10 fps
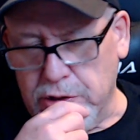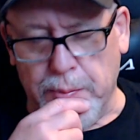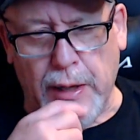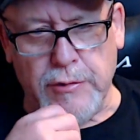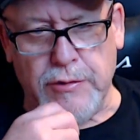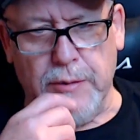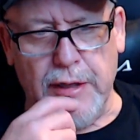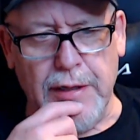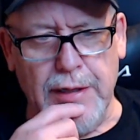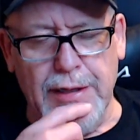pops for me,
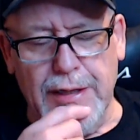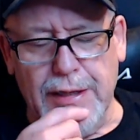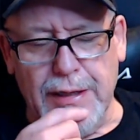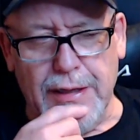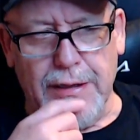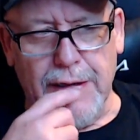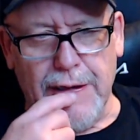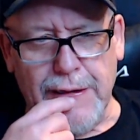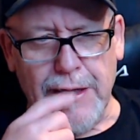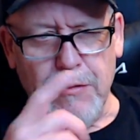and I
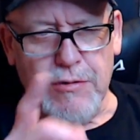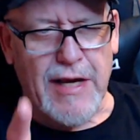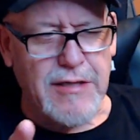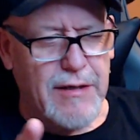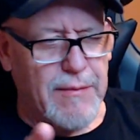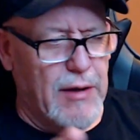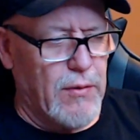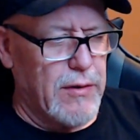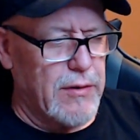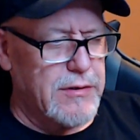think he was asking about one
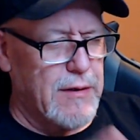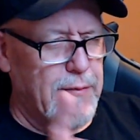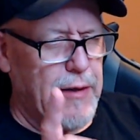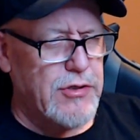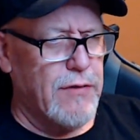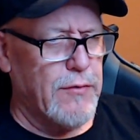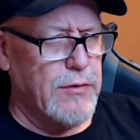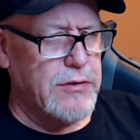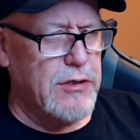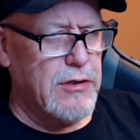of those. I'm not sure if it
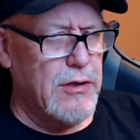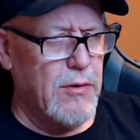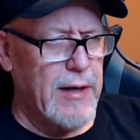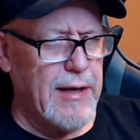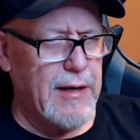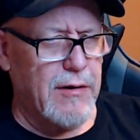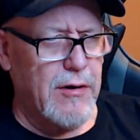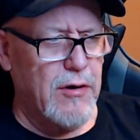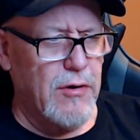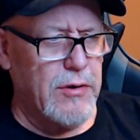was Gohan or
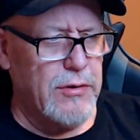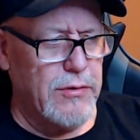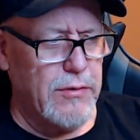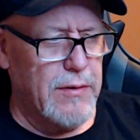Goku,